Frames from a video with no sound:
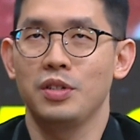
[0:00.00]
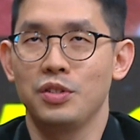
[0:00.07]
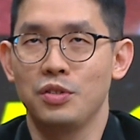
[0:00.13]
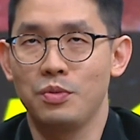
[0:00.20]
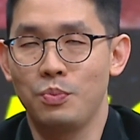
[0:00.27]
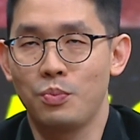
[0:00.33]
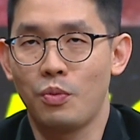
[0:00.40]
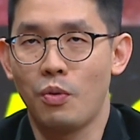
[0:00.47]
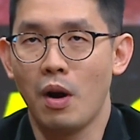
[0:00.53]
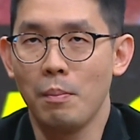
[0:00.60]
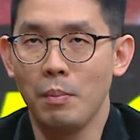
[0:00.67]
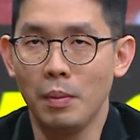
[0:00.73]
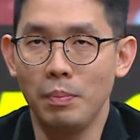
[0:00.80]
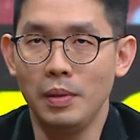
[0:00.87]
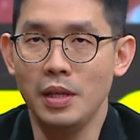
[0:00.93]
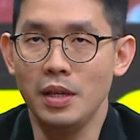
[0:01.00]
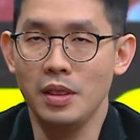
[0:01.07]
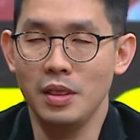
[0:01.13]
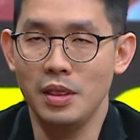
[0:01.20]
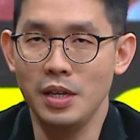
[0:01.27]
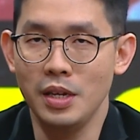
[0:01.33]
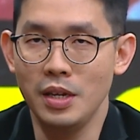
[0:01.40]
is probably
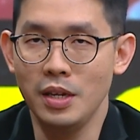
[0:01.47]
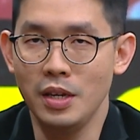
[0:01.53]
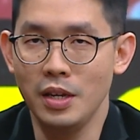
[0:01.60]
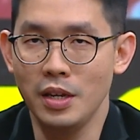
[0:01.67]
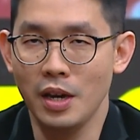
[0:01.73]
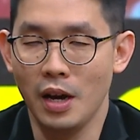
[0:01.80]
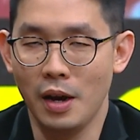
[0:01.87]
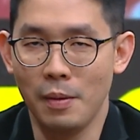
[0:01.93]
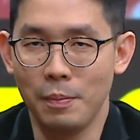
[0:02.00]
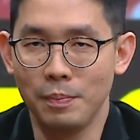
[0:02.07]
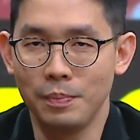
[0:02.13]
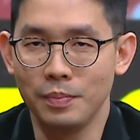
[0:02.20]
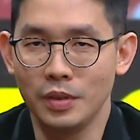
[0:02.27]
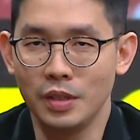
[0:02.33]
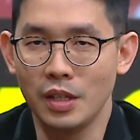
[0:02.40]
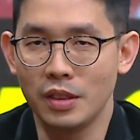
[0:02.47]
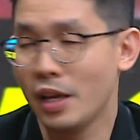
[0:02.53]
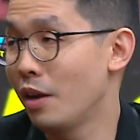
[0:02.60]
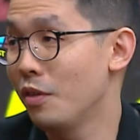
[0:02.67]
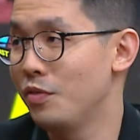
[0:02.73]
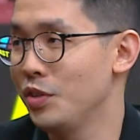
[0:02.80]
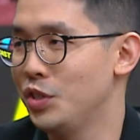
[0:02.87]
the
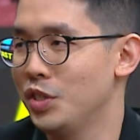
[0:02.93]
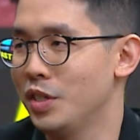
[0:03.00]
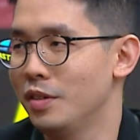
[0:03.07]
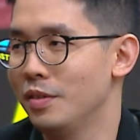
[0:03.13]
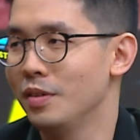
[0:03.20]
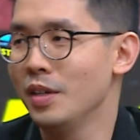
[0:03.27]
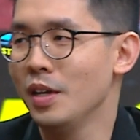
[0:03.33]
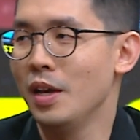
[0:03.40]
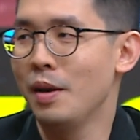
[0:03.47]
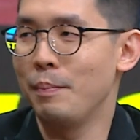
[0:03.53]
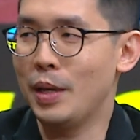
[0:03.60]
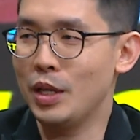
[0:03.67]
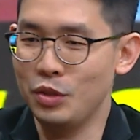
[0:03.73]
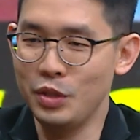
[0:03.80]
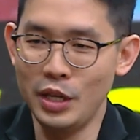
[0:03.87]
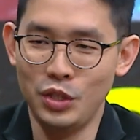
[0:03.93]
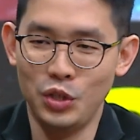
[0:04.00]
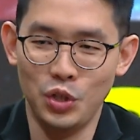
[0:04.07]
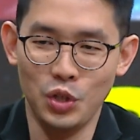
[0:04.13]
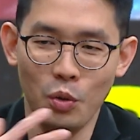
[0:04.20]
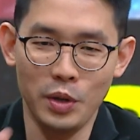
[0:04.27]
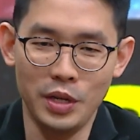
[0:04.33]
television, because they
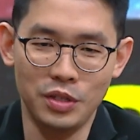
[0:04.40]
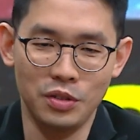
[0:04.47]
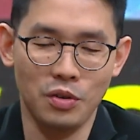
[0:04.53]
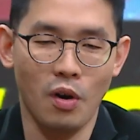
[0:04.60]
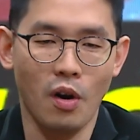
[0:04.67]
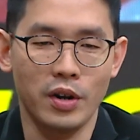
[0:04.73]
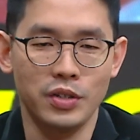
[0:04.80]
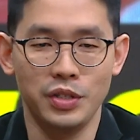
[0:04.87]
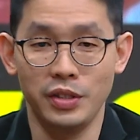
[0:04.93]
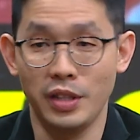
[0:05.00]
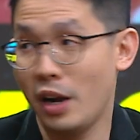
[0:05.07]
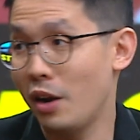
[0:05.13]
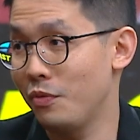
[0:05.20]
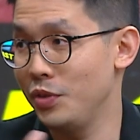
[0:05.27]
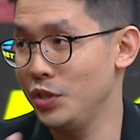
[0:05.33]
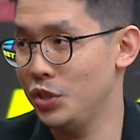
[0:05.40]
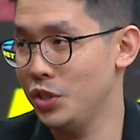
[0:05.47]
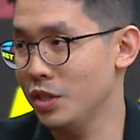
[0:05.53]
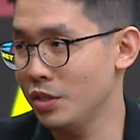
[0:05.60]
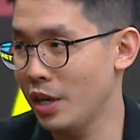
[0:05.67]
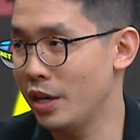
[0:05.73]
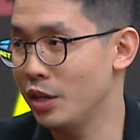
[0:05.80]
show these cars in
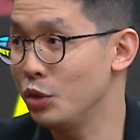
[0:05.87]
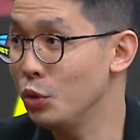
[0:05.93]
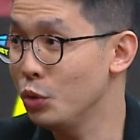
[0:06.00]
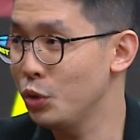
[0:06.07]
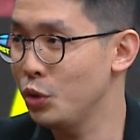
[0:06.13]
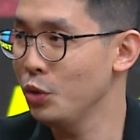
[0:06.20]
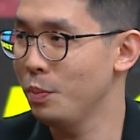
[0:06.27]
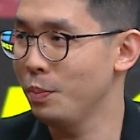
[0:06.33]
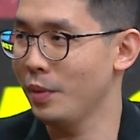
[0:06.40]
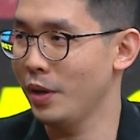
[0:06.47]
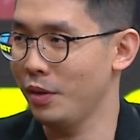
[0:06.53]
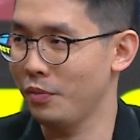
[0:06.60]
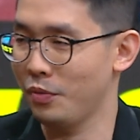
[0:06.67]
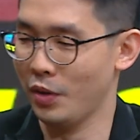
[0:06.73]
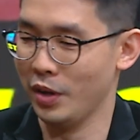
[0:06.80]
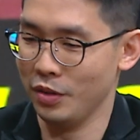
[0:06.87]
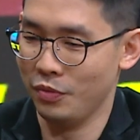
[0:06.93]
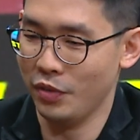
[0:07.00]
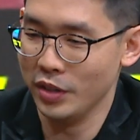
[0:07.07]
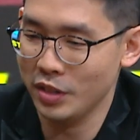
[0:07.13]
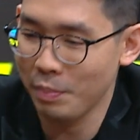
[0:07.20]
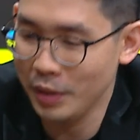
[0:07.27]
televisions and YouTube.
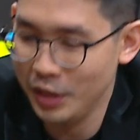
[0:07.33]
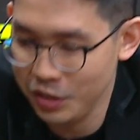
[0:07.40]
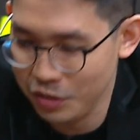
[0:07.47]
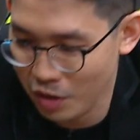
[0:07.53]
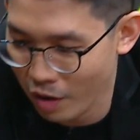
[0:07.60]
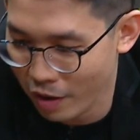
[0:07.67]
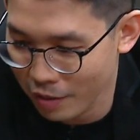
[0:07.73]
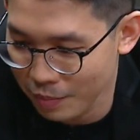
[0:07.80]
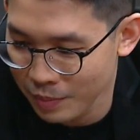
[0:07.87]
For example, this car,